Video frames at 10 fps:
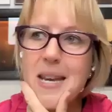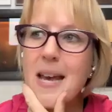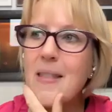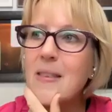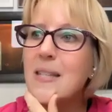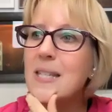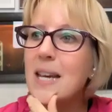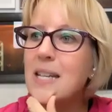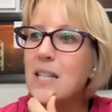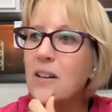the
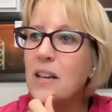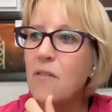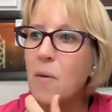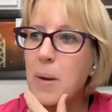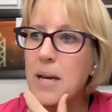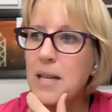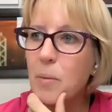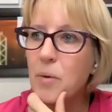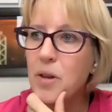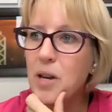States, I never met up
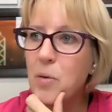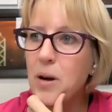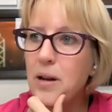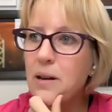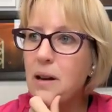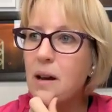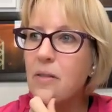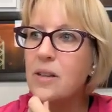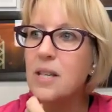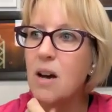with anyone.
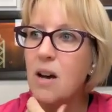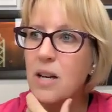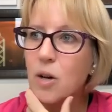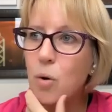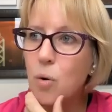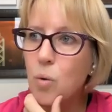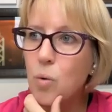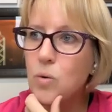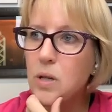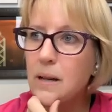There's a guy
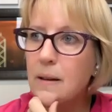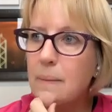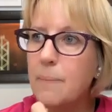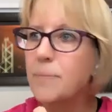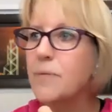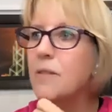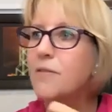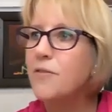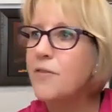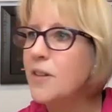called
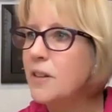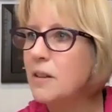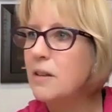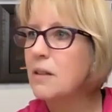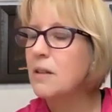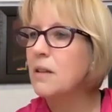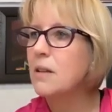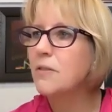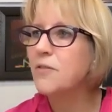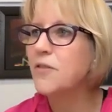
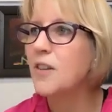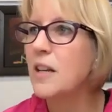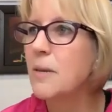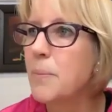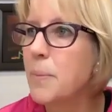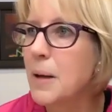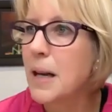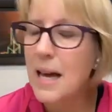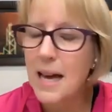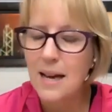Philip
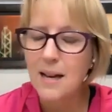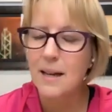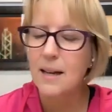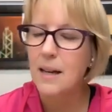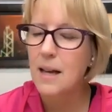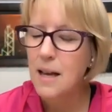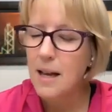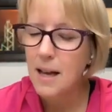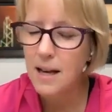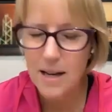Clark,
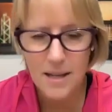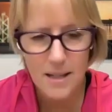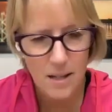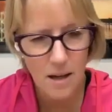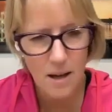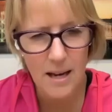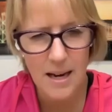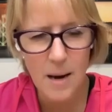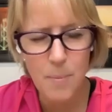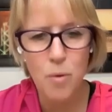and he's
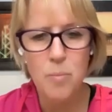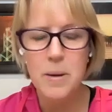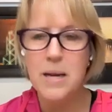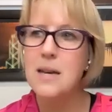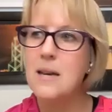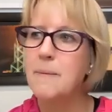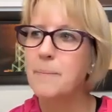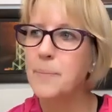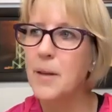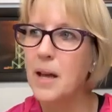Enable Me.
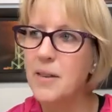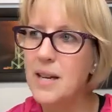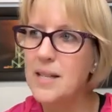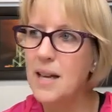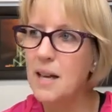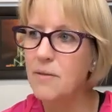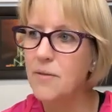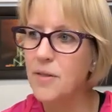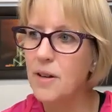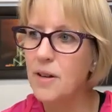I think he's out of,
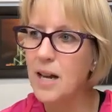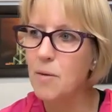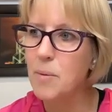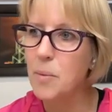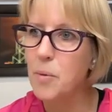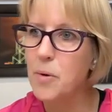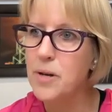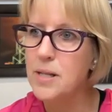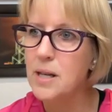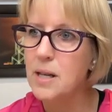I can't remember where
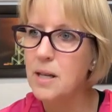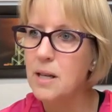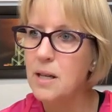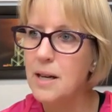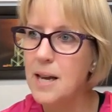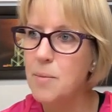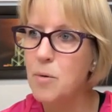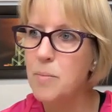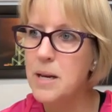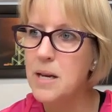he's, Enable
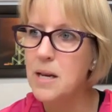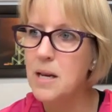Me.